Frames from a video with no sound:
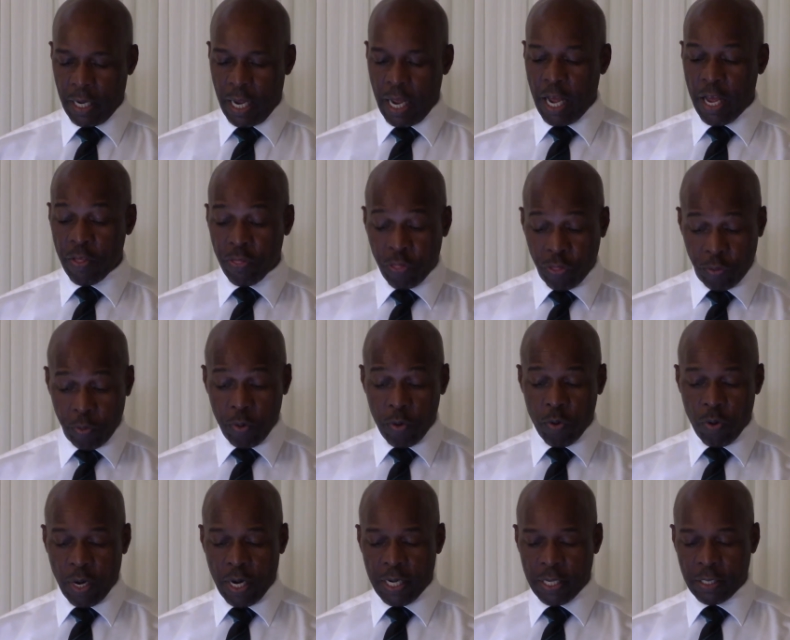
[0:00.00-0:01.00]
and through
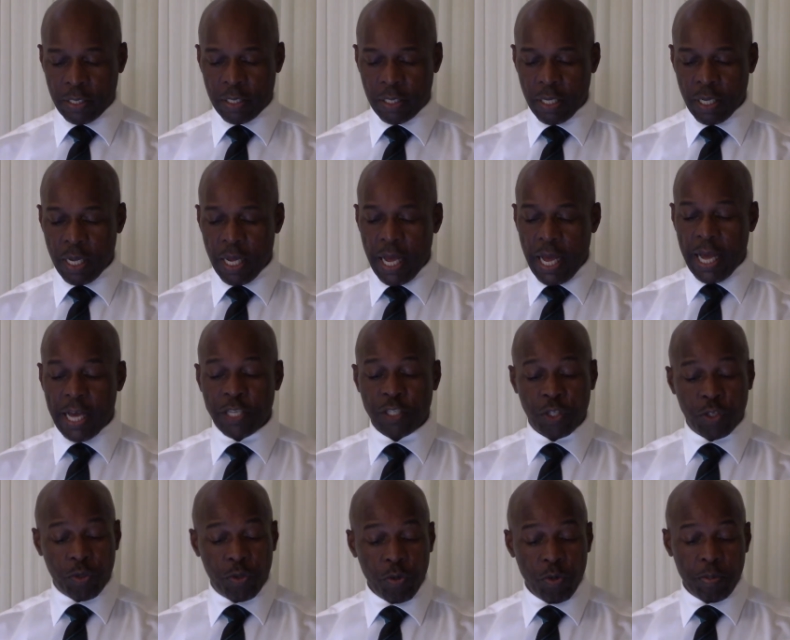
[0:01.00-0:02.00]
us as
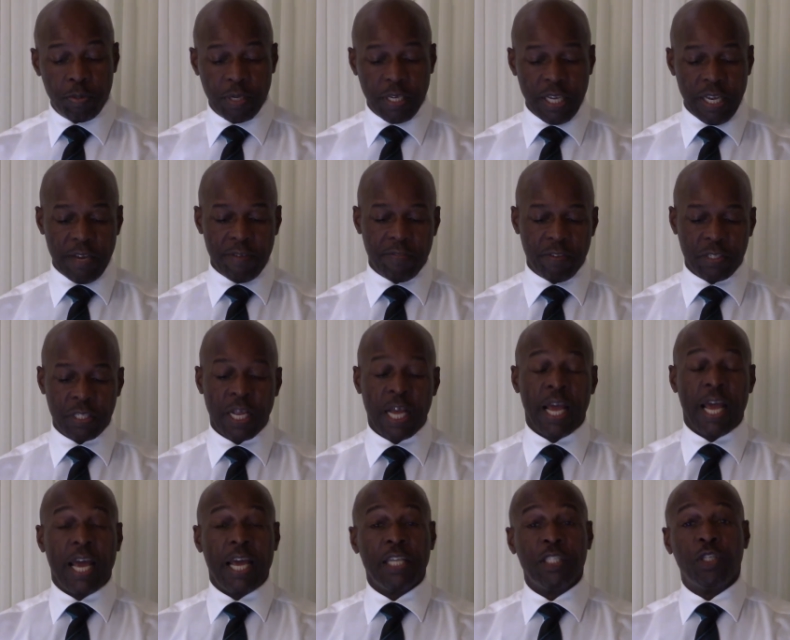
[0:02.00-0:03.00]
true believers
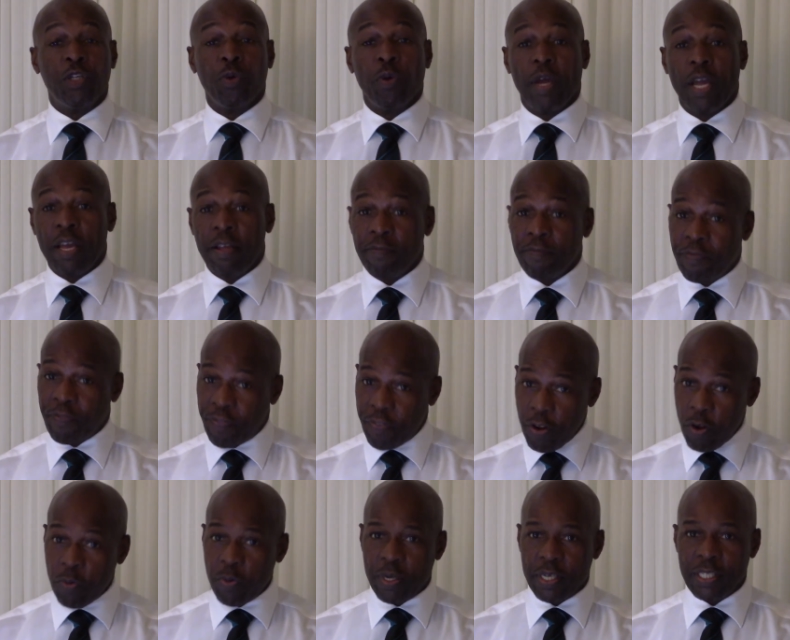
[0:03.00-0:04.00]
and to
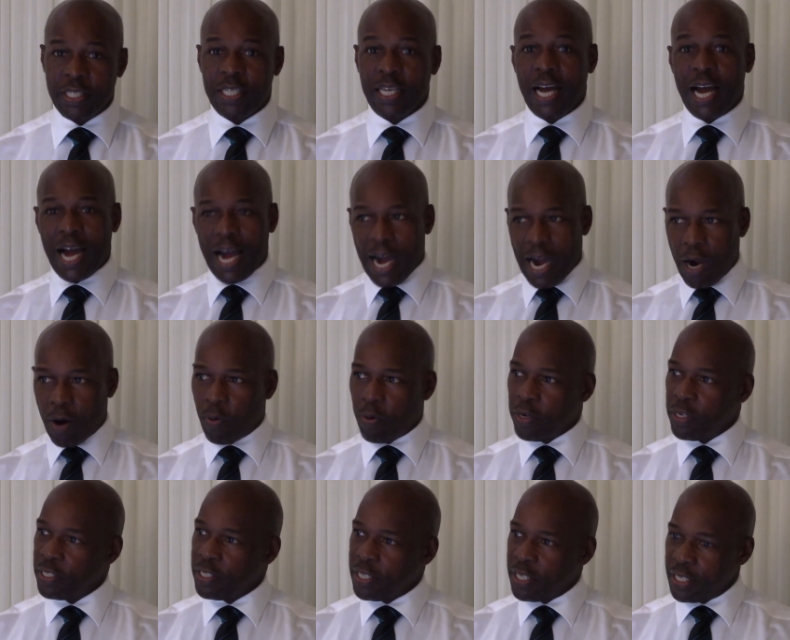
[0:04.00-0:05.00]
influence our
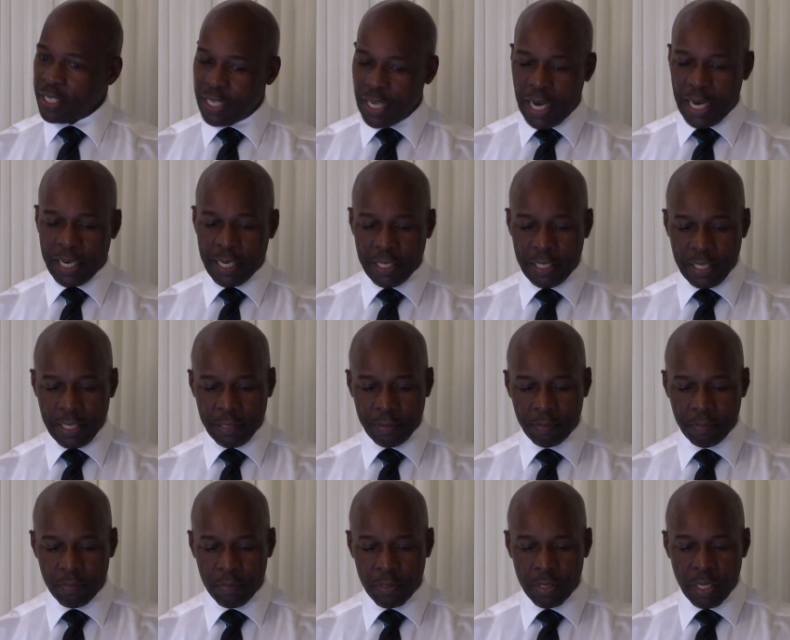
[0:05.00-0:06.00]
society.
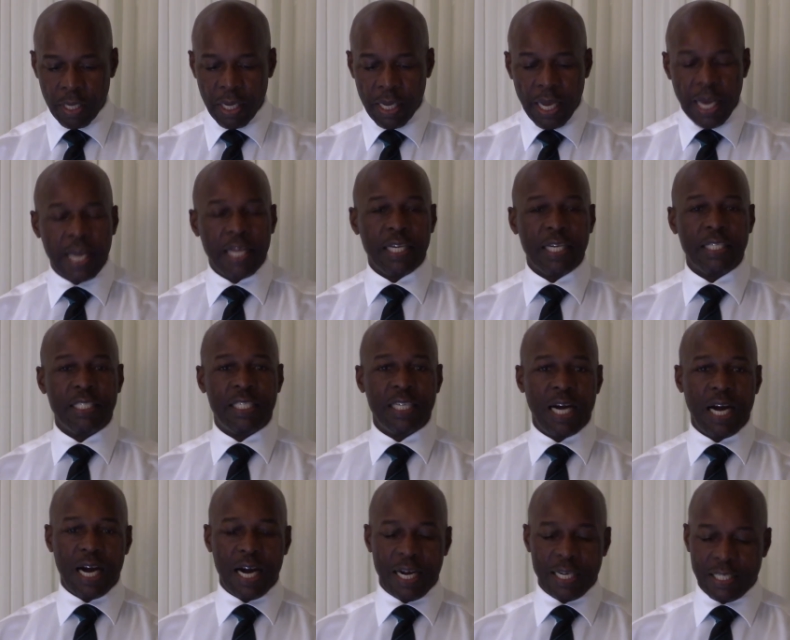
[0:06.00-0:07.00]
And in
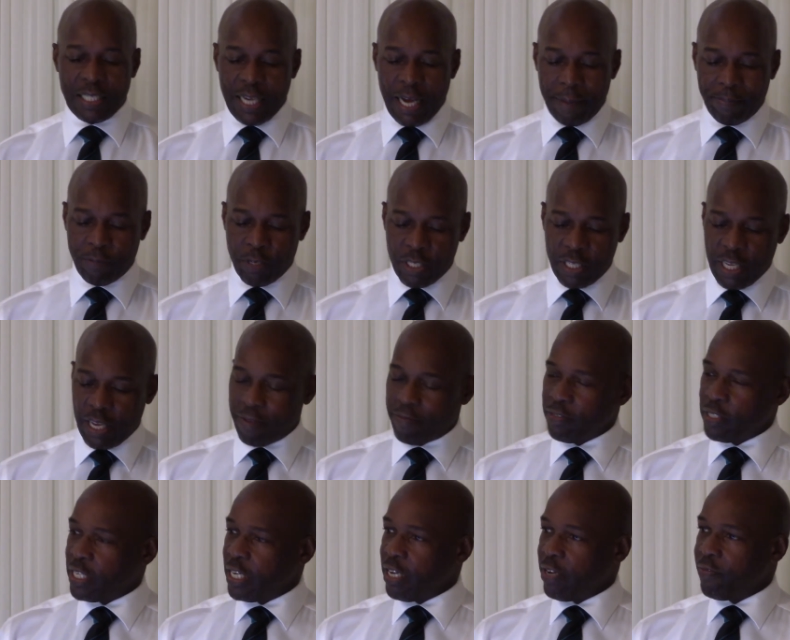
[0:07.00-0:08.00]
John chapter
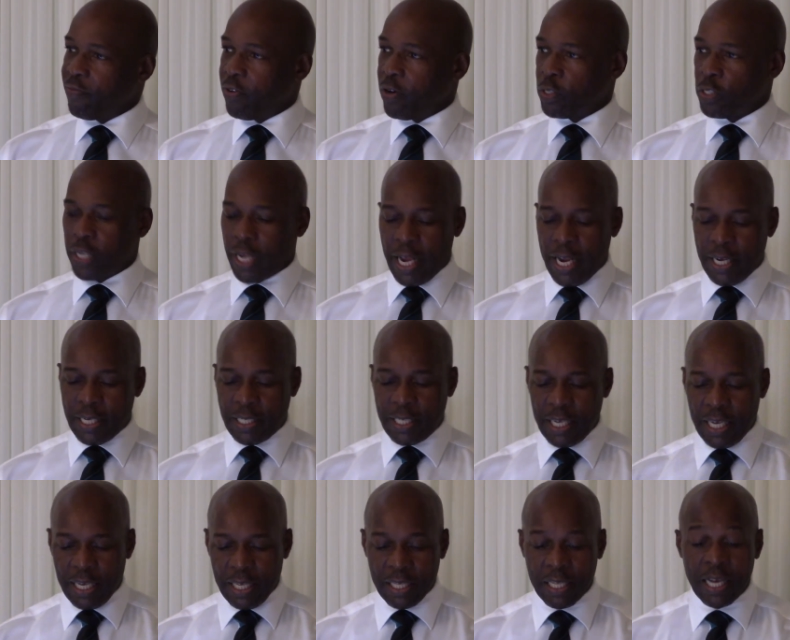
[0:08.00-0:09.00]
17, verse
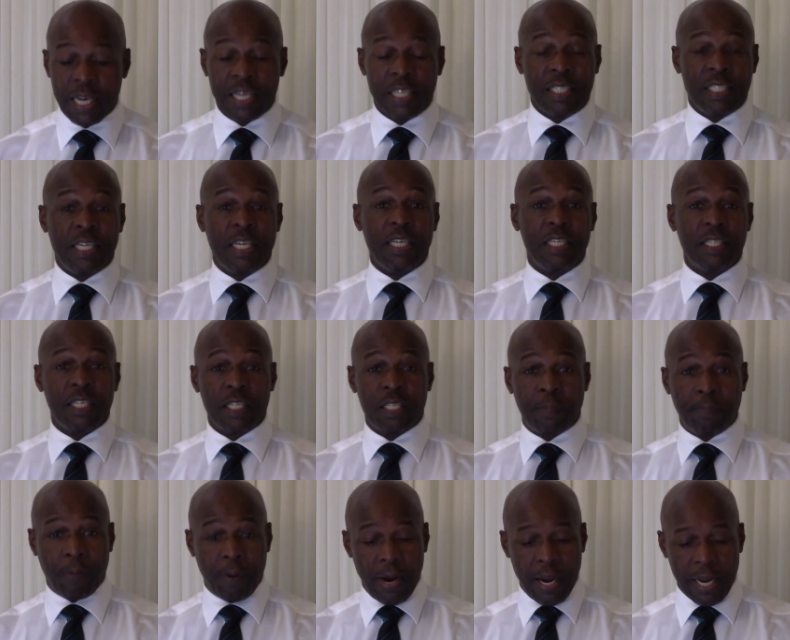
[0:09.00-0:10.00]
18,
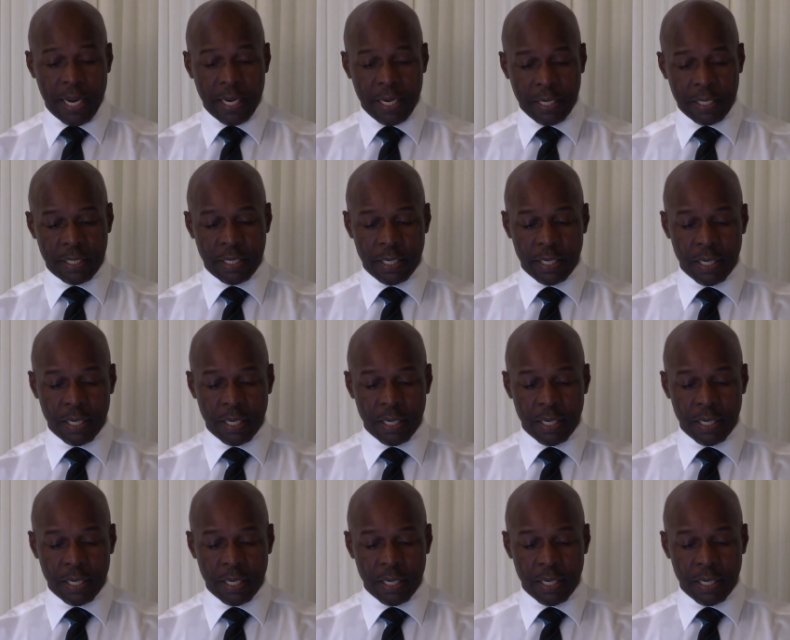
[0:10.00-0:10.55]
Jesus prayed